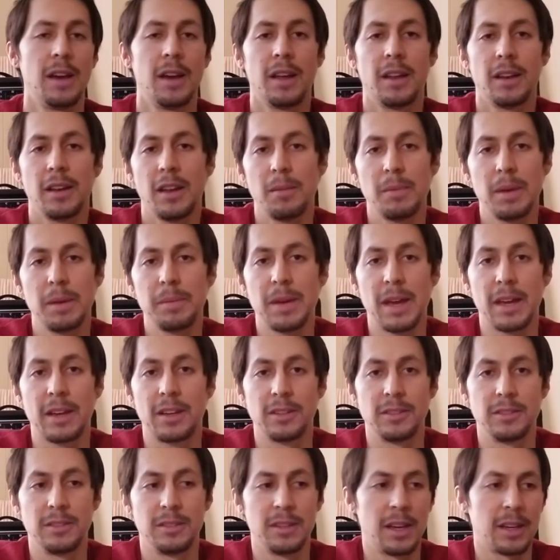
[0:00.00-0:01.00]
Now maybe I
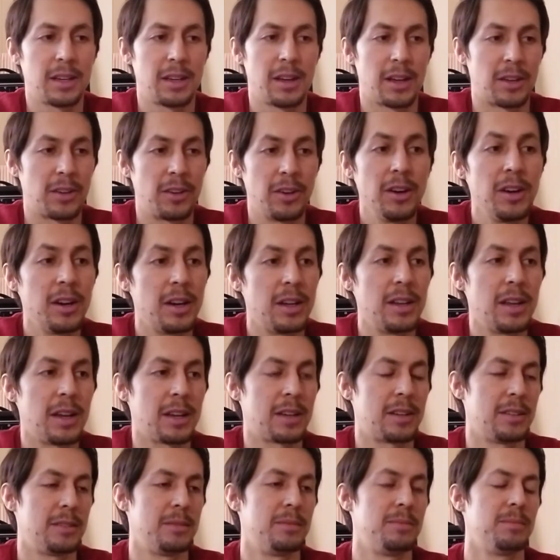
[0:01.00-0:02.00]
could
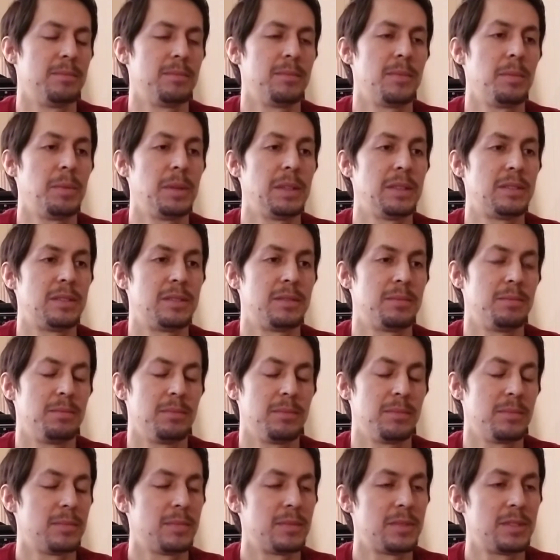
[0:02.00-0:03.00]
maybe
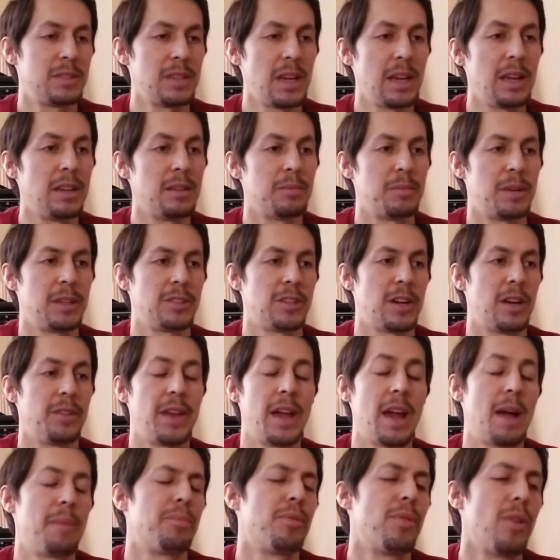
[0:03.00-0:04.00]
say to my child,
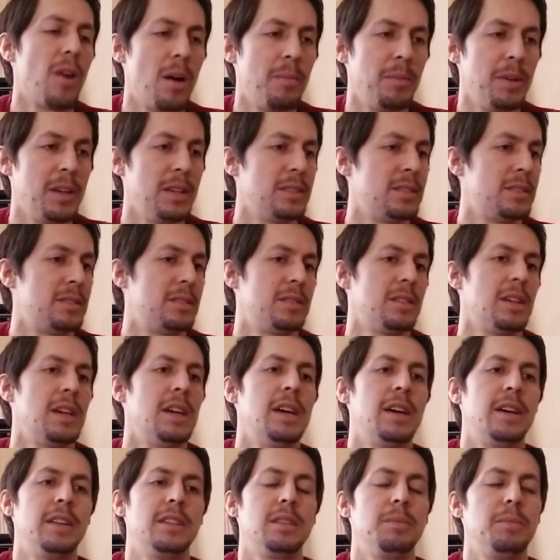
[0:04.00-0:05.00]
"Hey, I promise
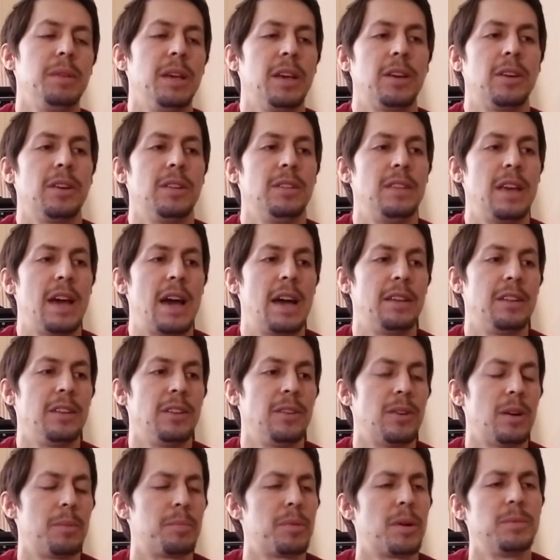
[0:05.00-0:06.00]
to be a good dad to
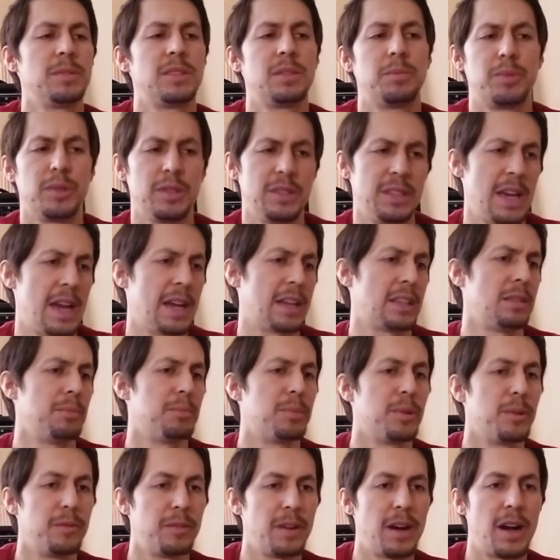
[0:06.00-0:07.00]
you. I promise to protect and
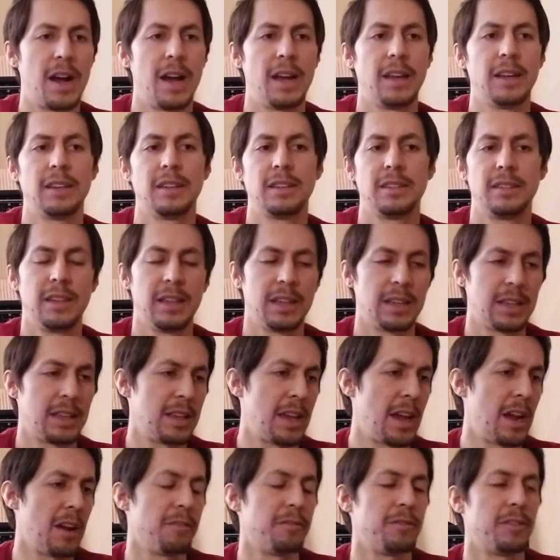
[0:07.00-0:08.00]
provide and
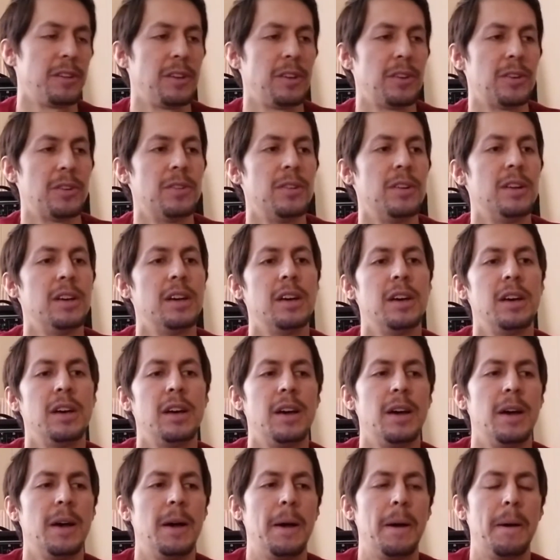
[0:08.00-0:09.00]
care for you."
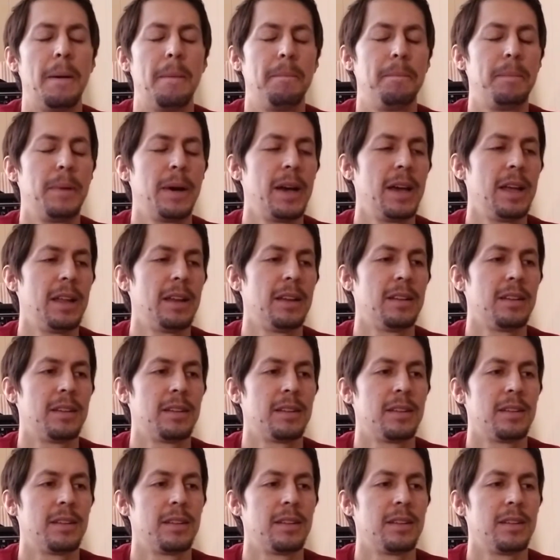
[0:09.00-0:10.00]
But
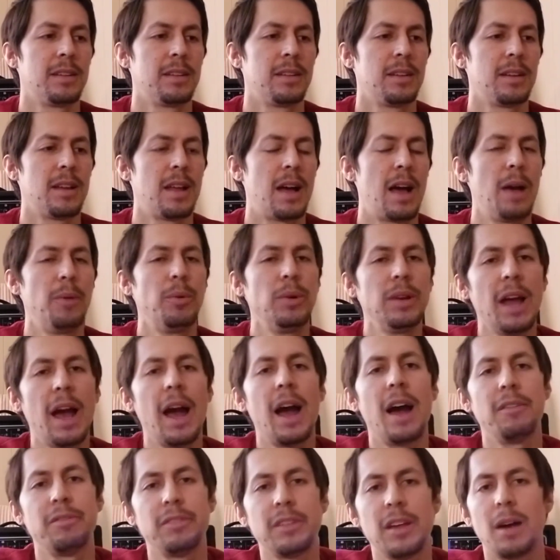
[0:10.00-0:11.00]
I would
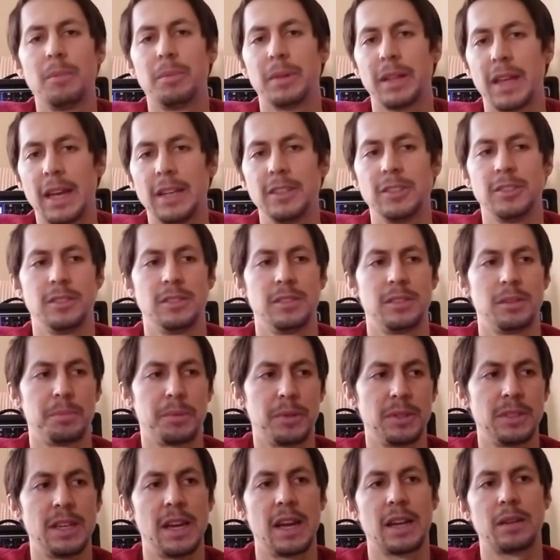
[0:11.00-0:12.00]
have the obligation to
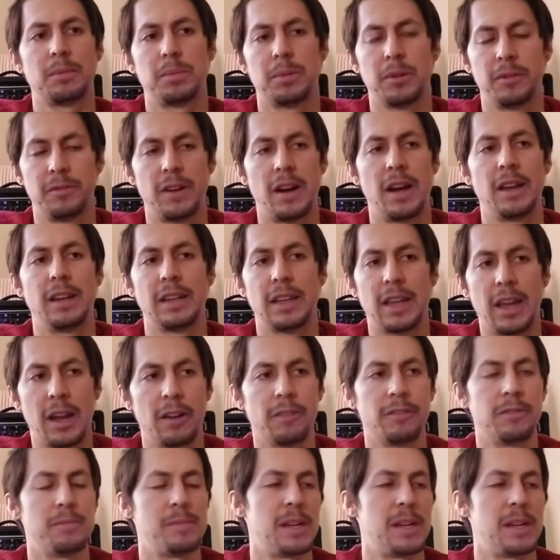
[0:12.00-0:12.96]
protect, provide, and care for my